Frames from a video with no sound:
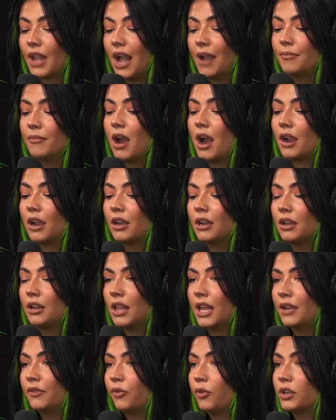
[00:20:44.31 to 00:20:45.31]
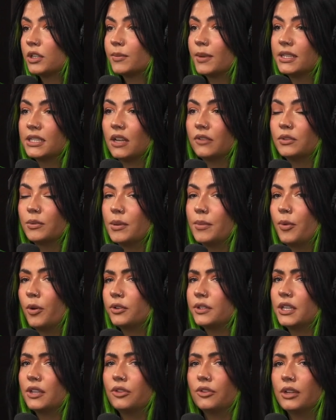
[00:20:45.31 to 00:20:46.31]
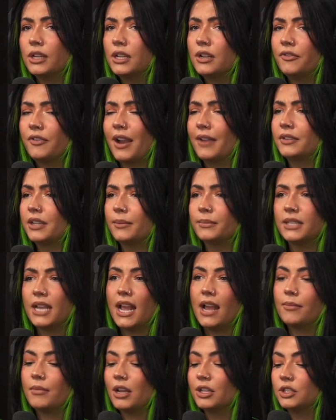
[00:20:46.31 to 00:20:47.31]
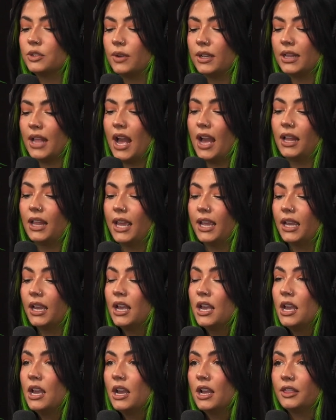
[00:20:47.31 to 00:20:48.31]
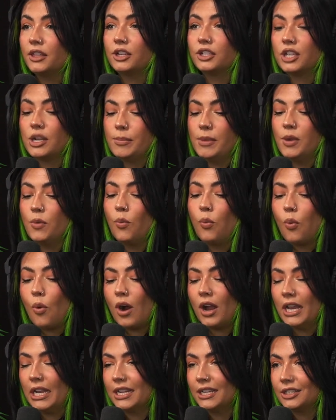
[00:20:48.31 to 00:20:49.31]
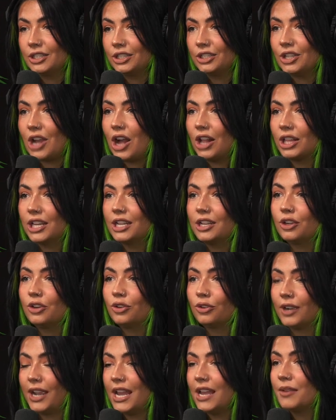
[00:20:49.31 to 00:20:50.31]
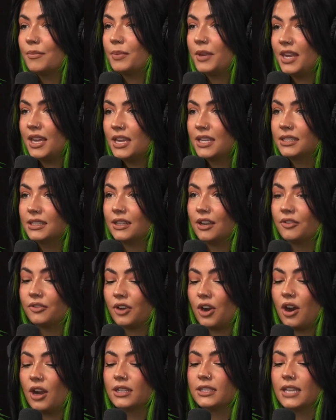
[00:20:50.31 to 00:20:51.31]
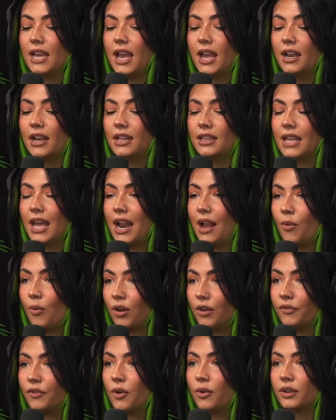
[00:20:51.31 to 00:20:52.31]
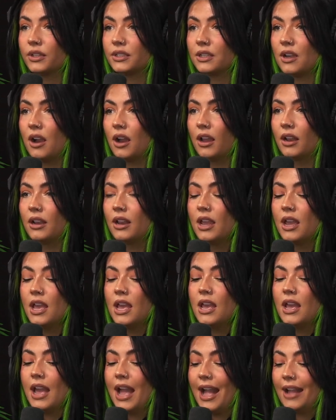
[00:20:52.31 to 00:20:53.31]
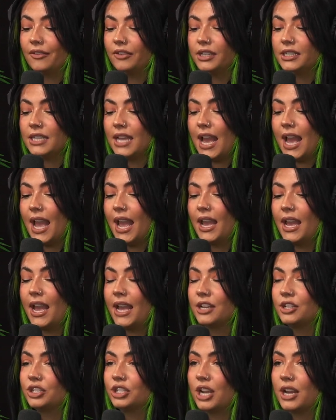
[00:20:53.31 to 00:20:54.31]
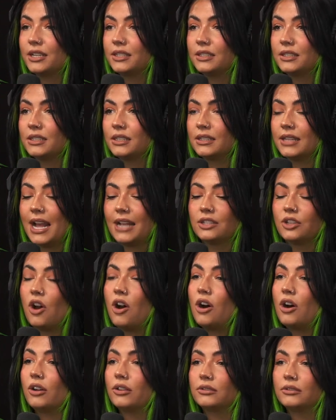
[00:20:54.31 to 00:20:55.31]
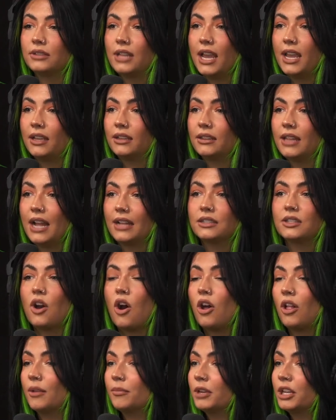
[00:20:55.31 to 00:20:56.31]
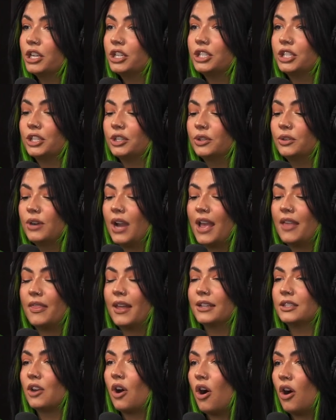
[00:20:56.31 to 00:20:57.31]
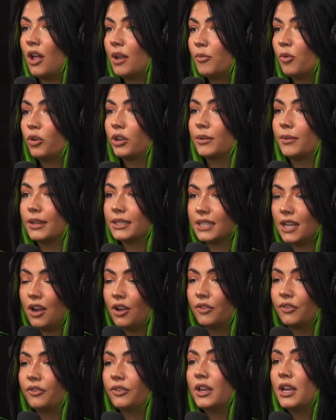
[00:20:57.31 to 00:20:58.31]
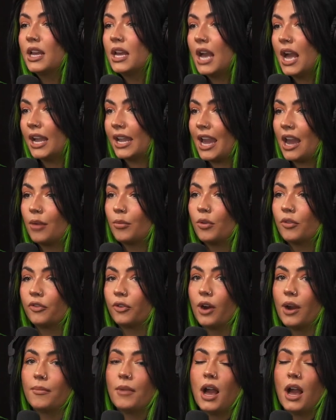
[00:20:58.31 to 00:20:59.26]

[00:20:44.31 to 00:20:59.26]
I'm not going to like force myself to be posting 3 to 5 times a day. I'm not doing that. Like, there's going to be one solid, great piece of content that I want to focus on every day. And just that's all. Like, that's all I'm going to do. And that's all I'm holding myself accountable for.